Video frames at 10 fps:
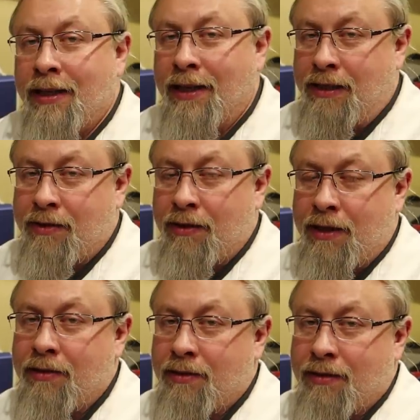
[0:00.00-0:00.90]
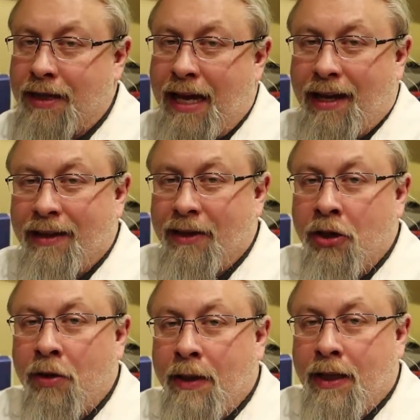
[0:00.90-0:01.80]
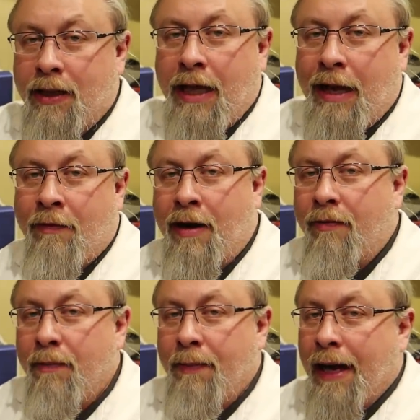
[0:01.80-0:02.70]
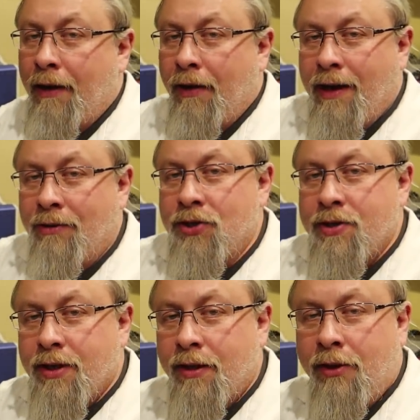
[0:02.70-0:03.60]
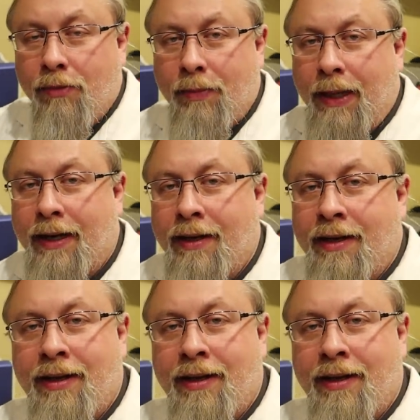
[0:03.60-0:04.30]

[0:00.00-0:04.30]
it is going to take a little bit of life off the battery. Now, just a little bit.